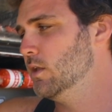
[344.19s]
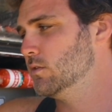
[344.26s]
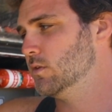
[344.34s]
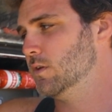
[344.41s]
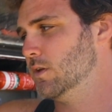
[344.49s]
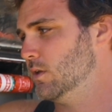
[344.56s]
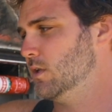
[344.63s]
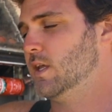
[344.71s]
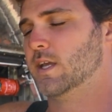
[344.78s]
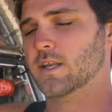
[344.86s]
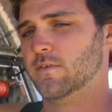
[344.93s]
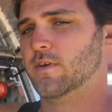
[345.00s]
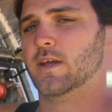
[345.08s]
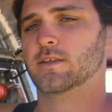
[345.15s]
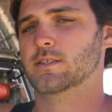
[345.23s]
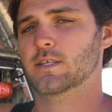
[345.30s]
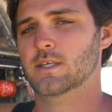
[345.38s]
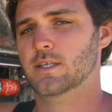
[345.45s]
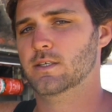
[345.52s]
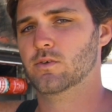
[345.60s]
to negative
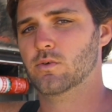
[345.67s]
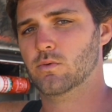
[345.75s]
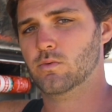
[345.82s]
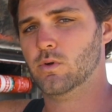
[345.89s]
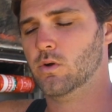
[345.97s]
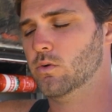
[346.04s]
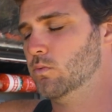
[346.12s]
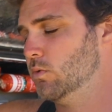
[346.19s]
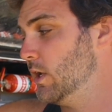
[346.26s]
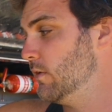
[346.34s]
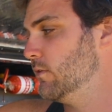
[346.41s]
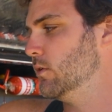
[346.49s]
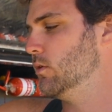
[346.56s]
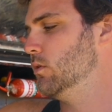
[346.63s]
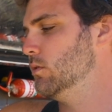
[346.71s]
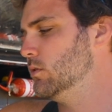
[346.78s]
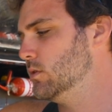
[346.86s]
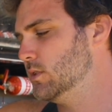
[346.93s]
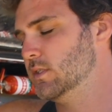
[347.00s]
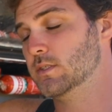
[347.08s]
18 or whatever you
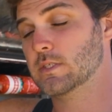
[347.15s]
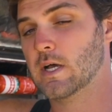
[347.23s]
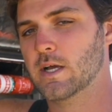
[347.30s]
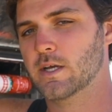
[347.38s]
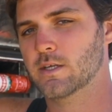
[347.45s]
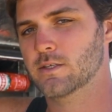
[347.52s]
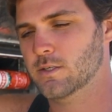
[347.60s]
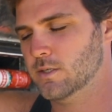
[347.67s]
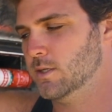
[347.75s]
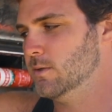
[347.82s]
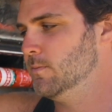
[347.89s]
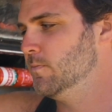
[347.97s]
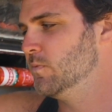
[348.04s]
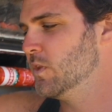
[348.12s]
desire, you know.